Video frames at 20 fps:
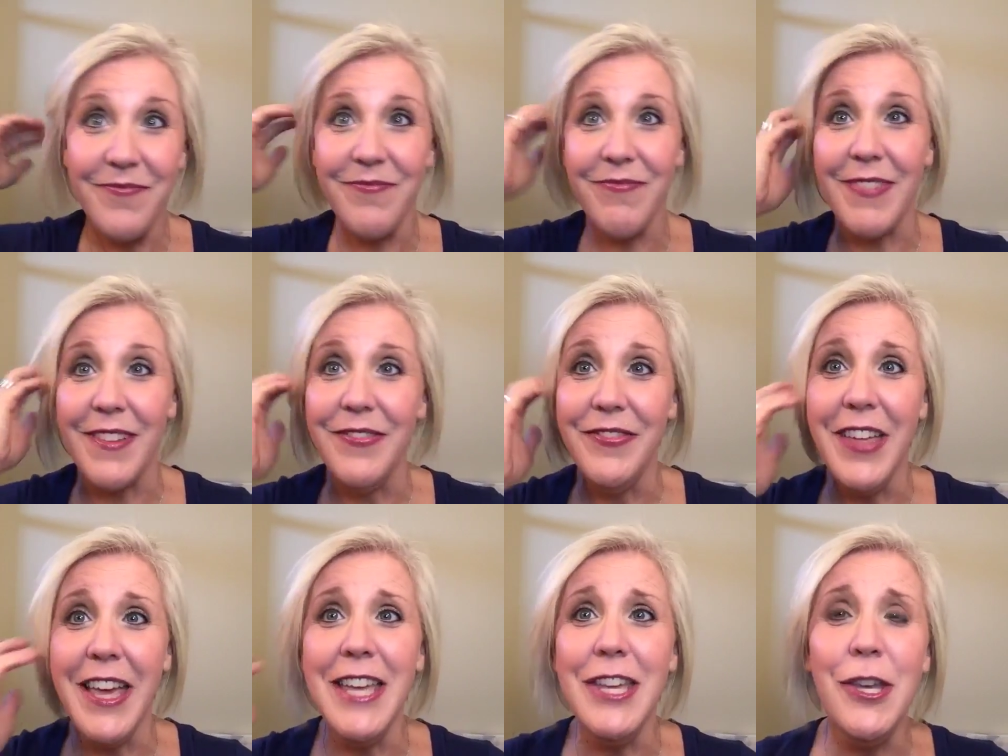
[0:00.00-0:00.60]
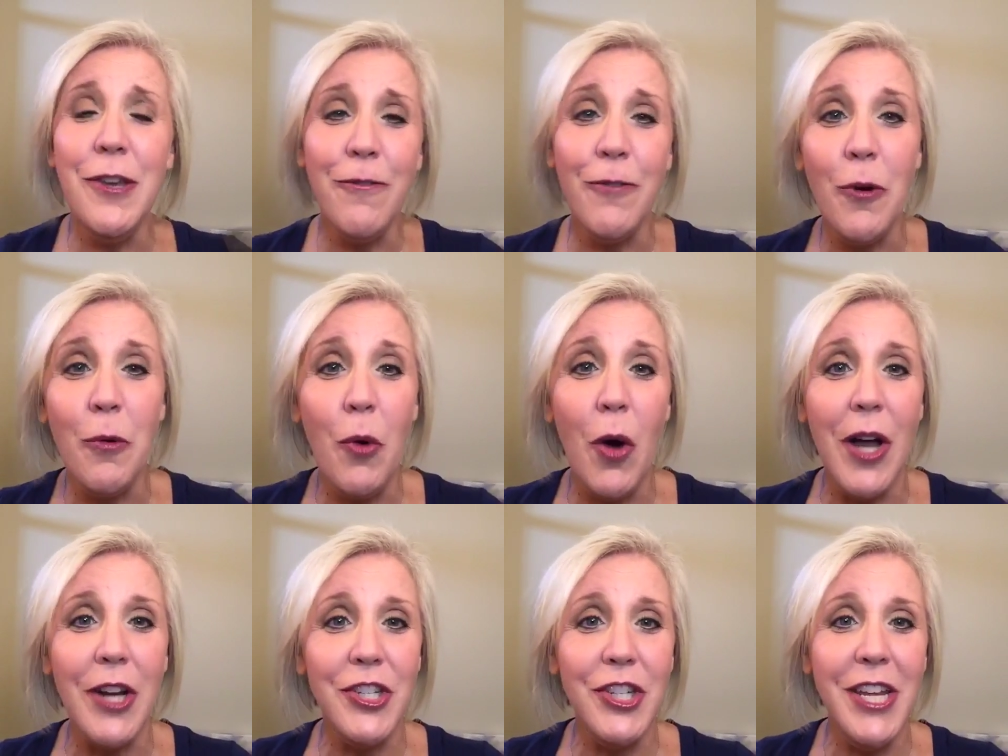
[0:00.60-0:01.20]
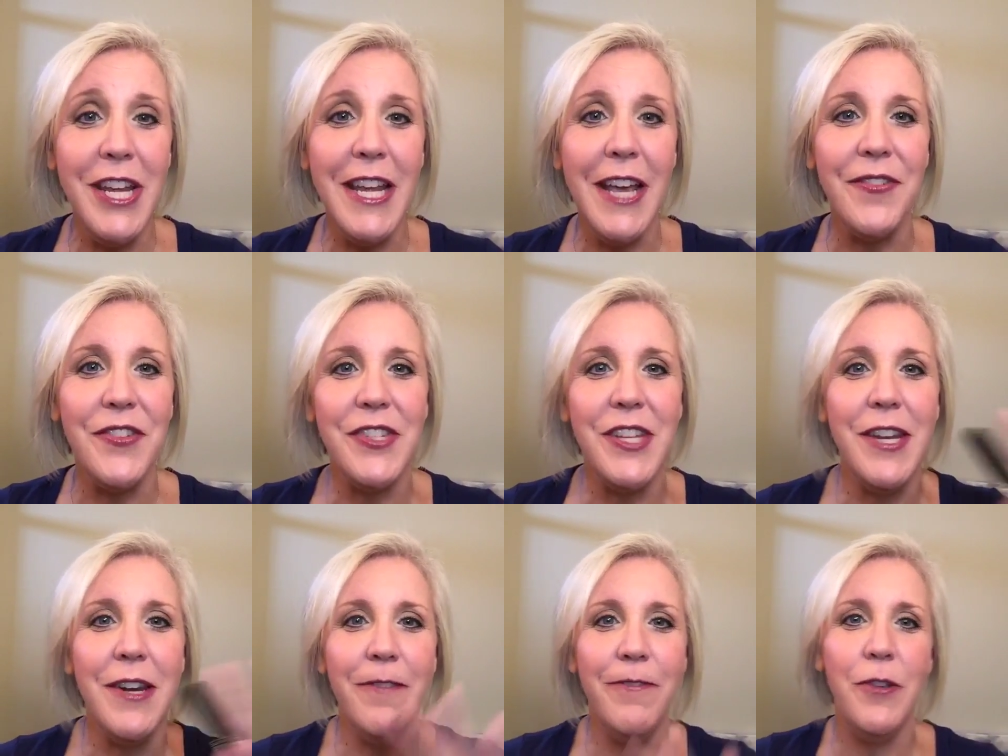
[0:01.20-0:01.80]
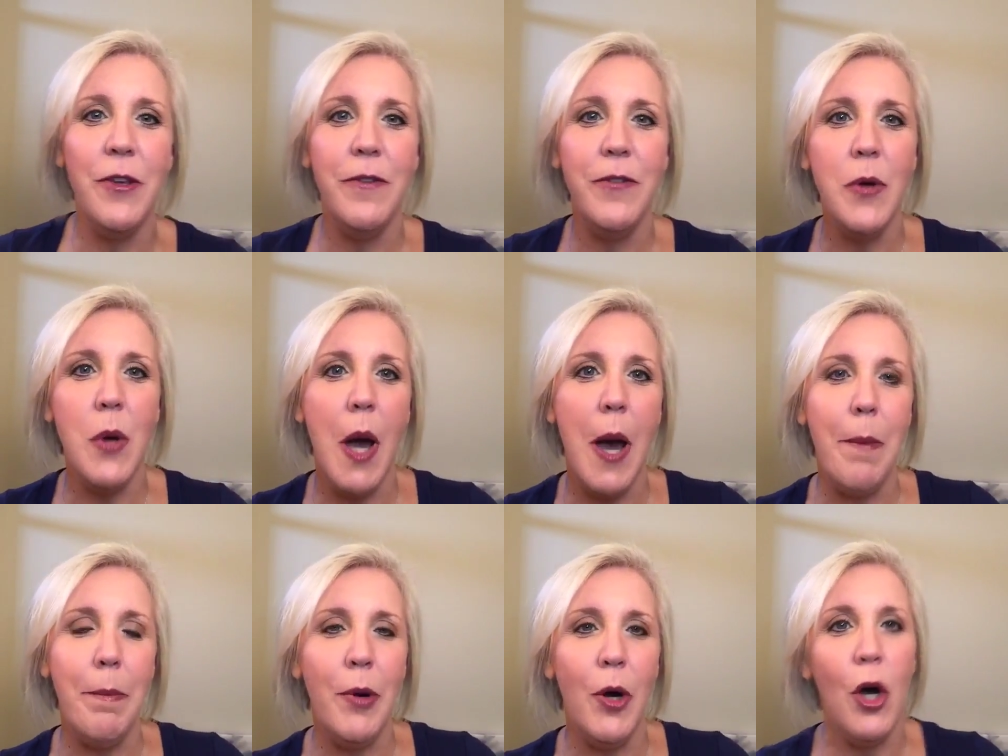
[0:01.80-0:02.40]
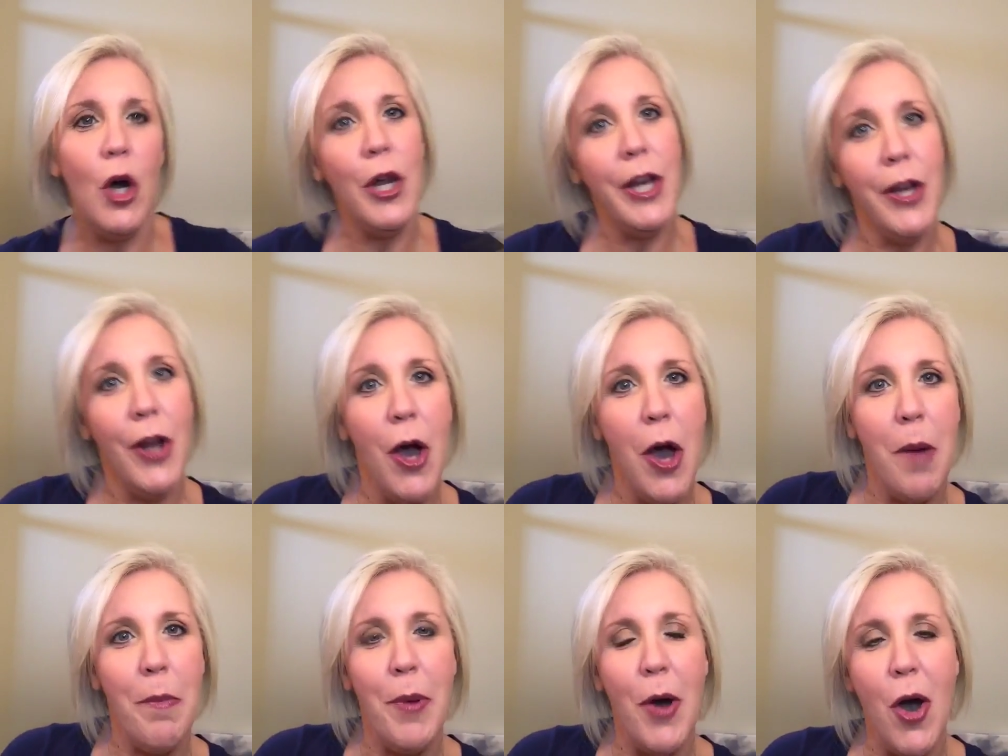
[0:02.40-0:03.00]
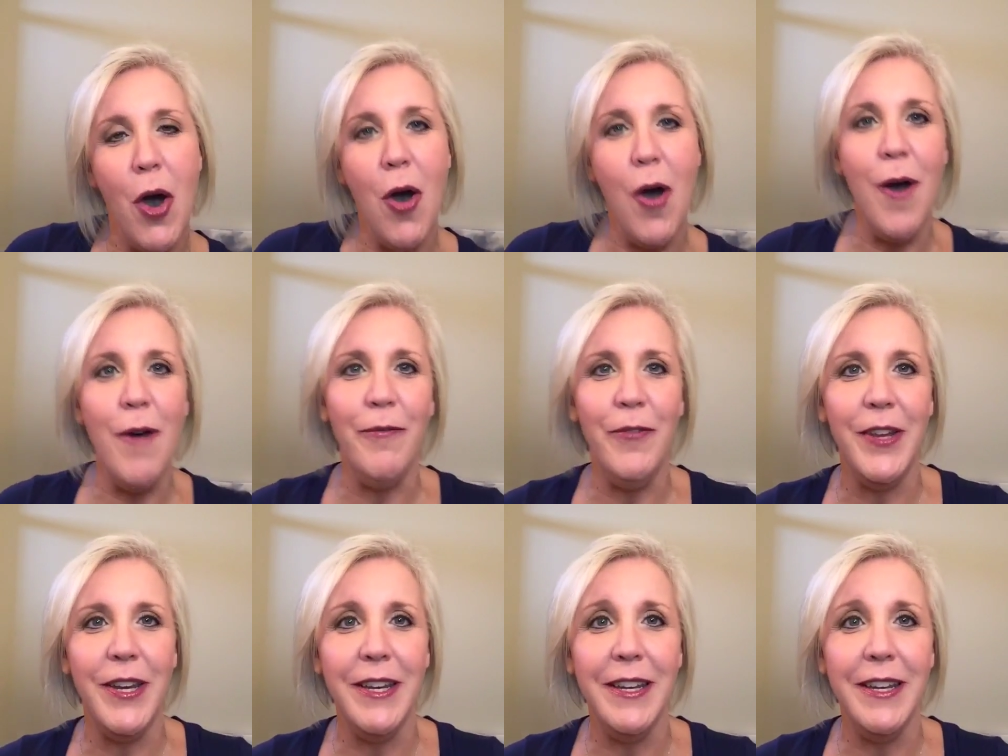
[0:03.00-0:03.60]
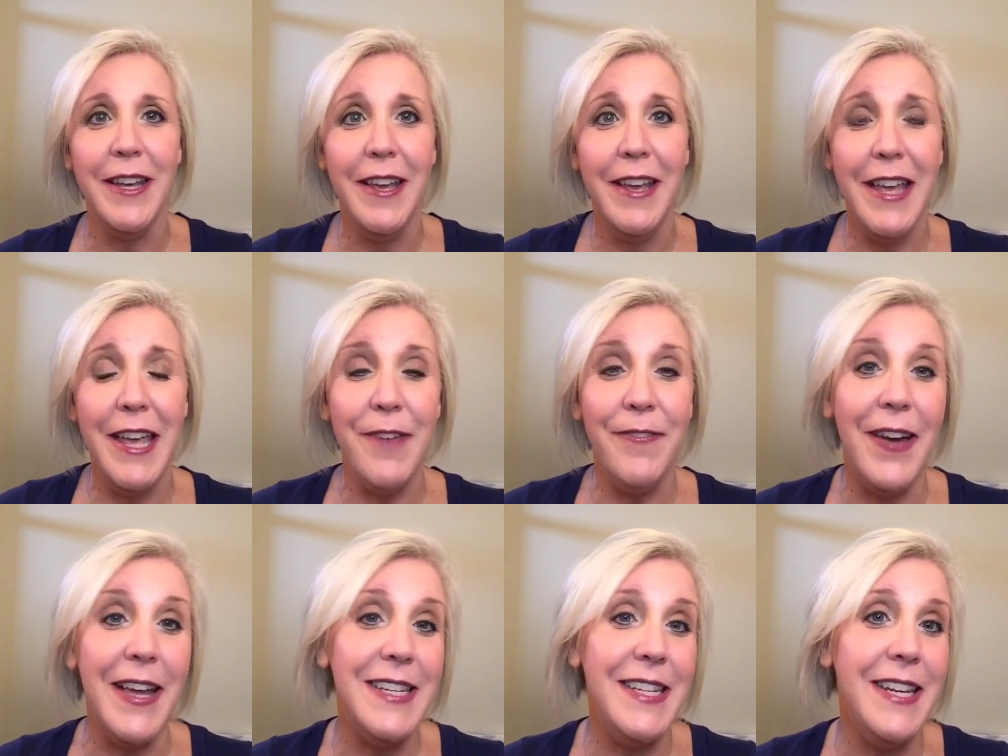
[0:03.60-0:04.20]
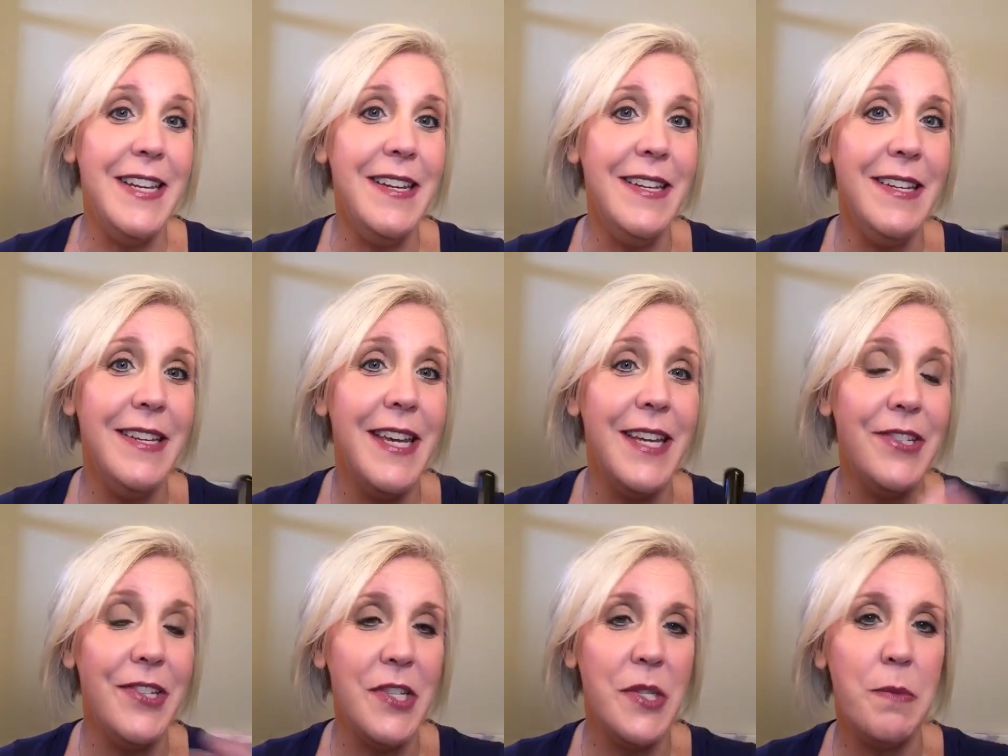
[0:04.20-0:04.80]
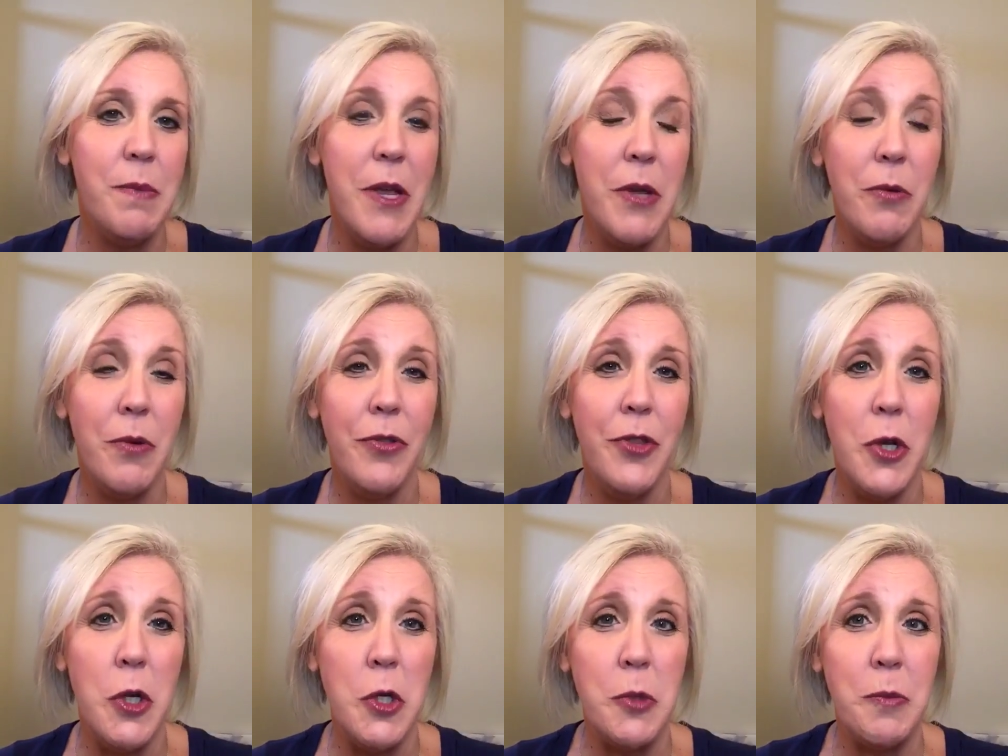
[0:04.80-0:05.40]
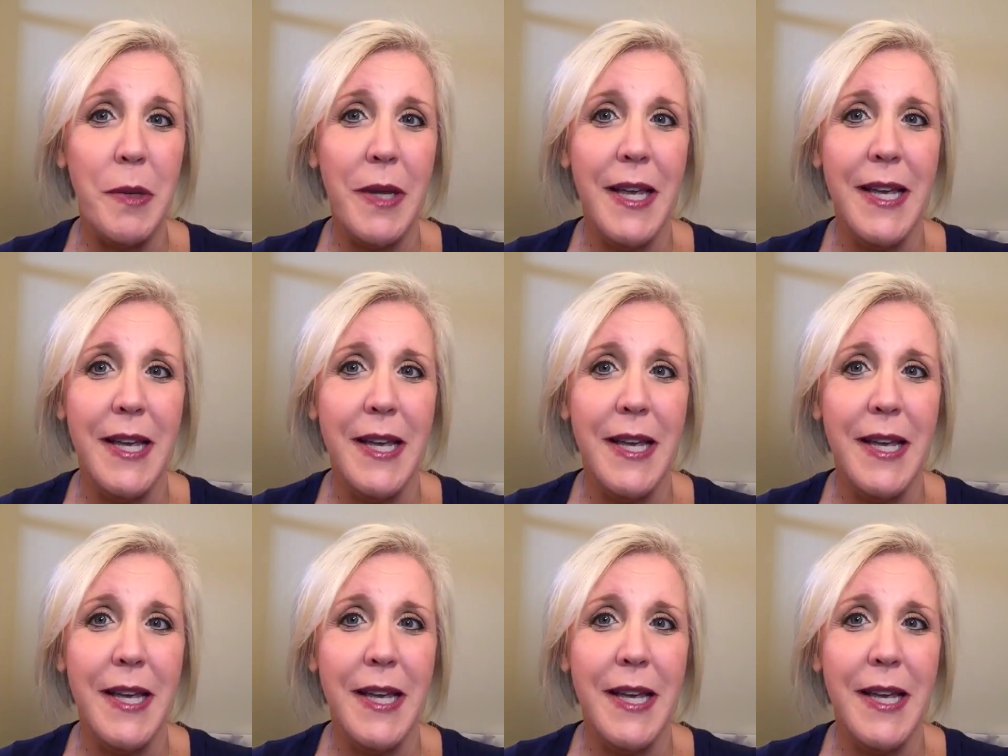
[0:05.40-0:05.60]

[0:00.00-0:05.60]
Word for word: Thank you for watching. I've seen a few of you hop on and hop off. And if I didn't get to speak with you, it's because